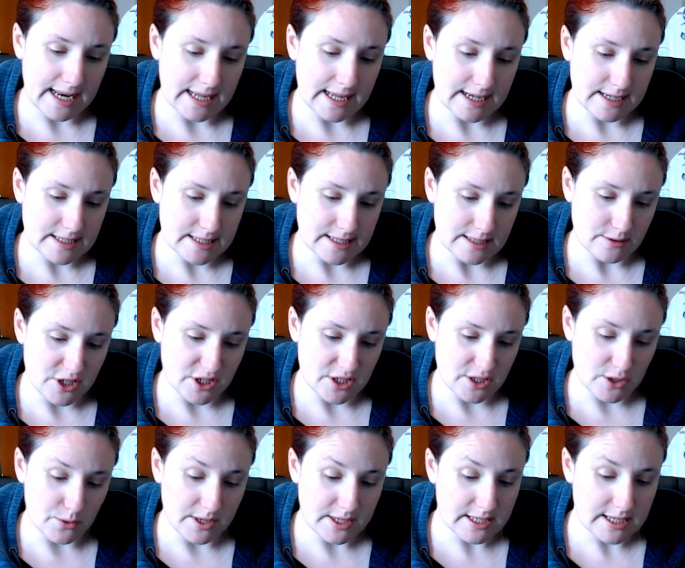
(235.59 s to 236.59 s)
which is
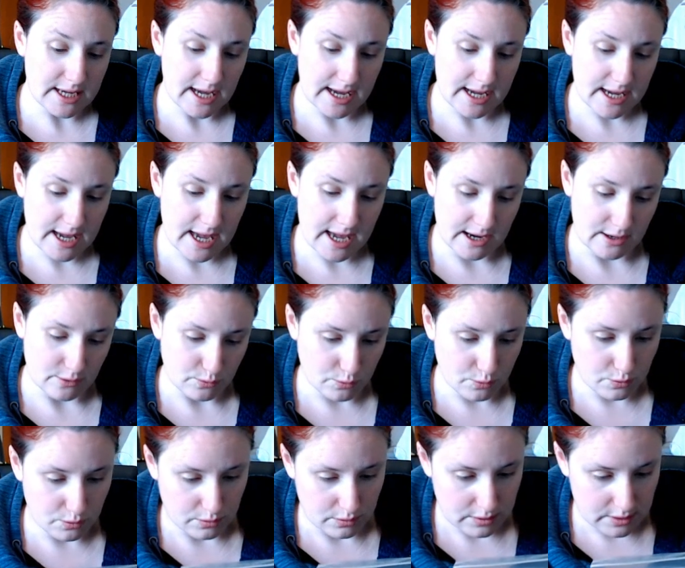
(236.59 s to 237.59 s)
28 count. Ooh,
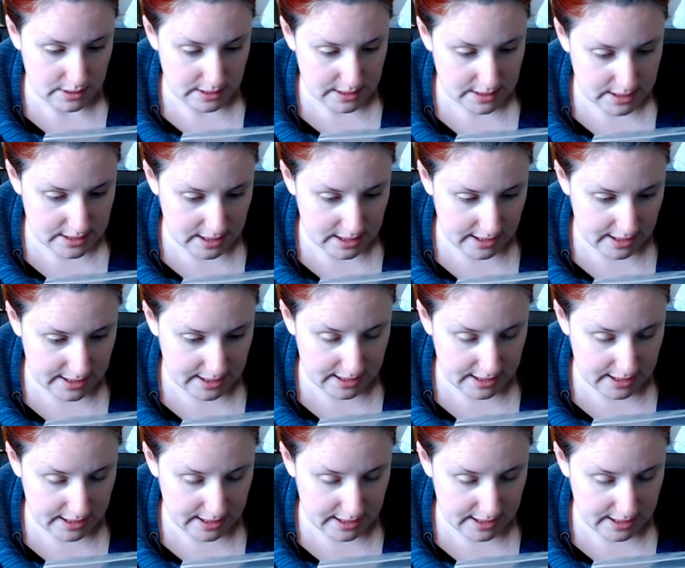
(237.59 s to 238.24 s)
that's tiny.